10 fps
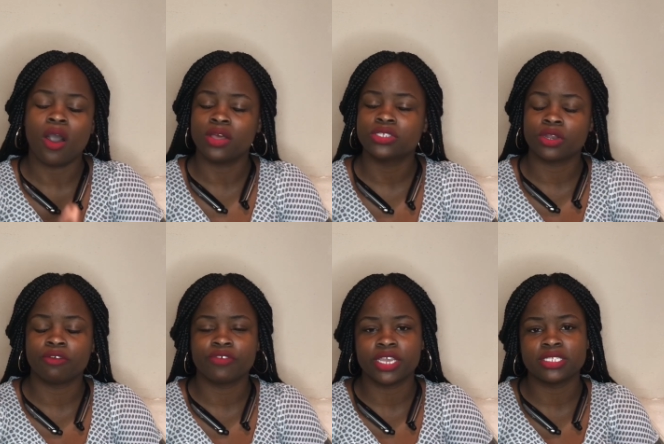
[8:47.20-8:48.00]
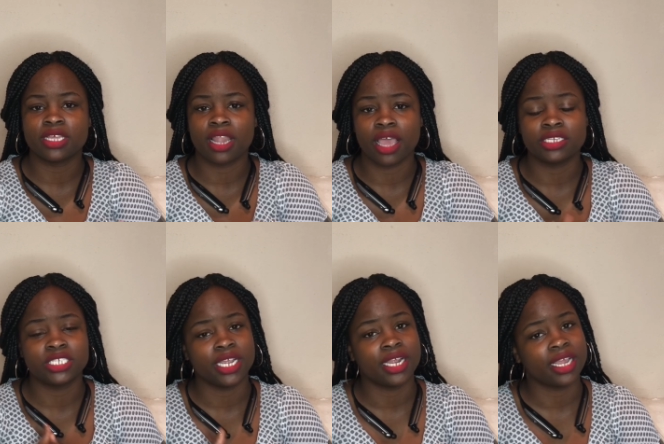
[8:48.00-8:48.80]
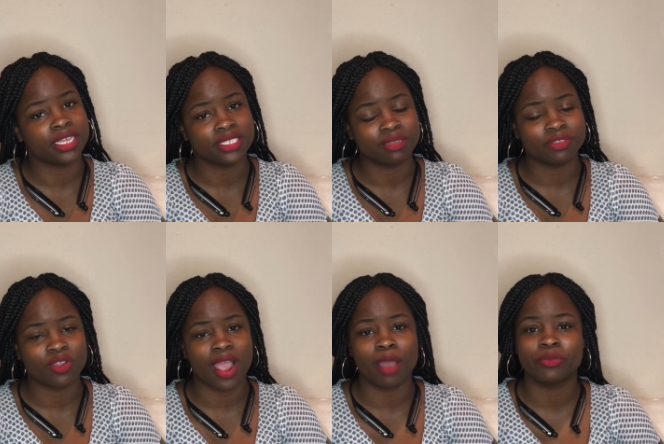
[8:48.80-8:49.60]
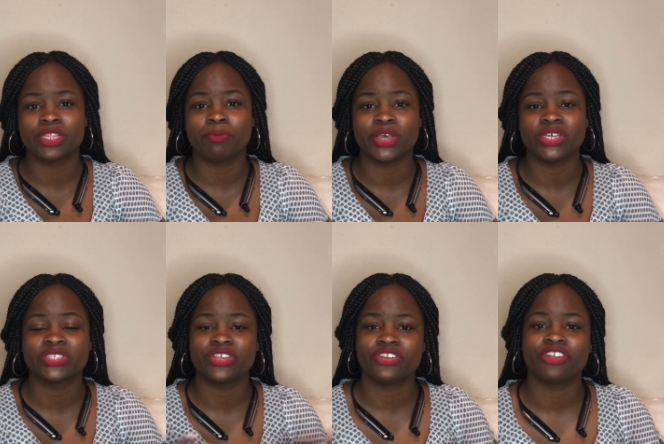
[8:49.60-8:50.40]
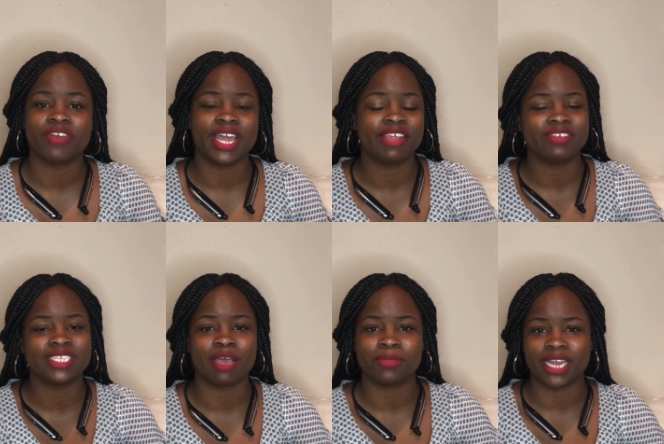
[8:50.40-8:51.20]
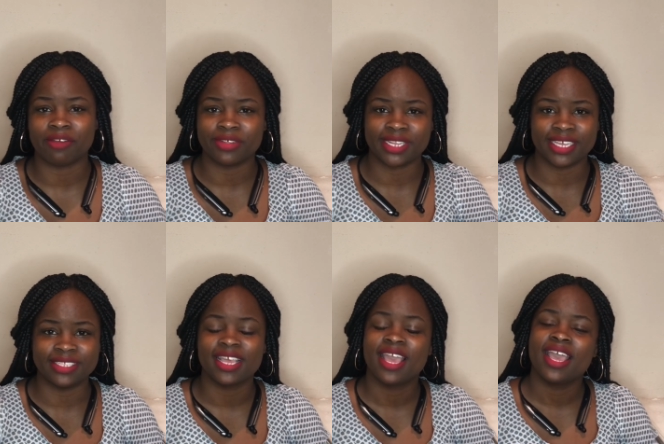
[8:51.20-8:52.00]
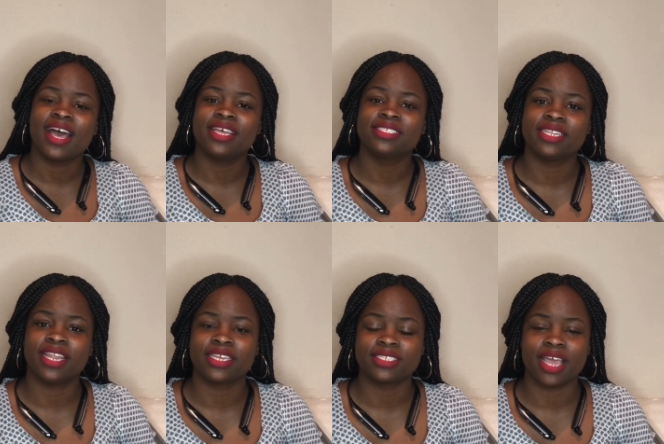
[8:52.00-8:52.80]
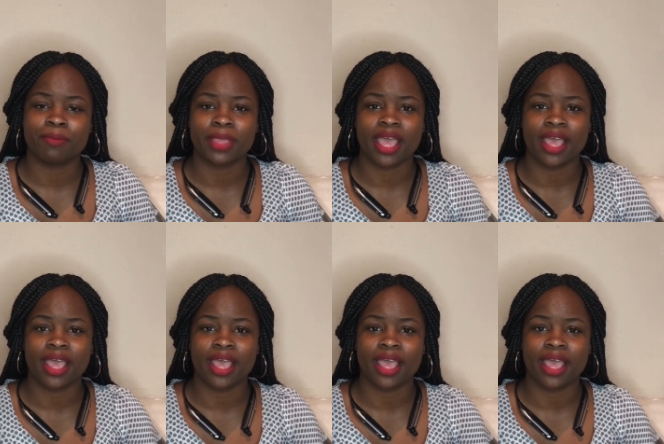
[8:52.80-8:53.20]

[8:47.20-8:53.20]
Also, don't forget to like, share, and subscribe with the bell so you're notified every time that I release. Until next time,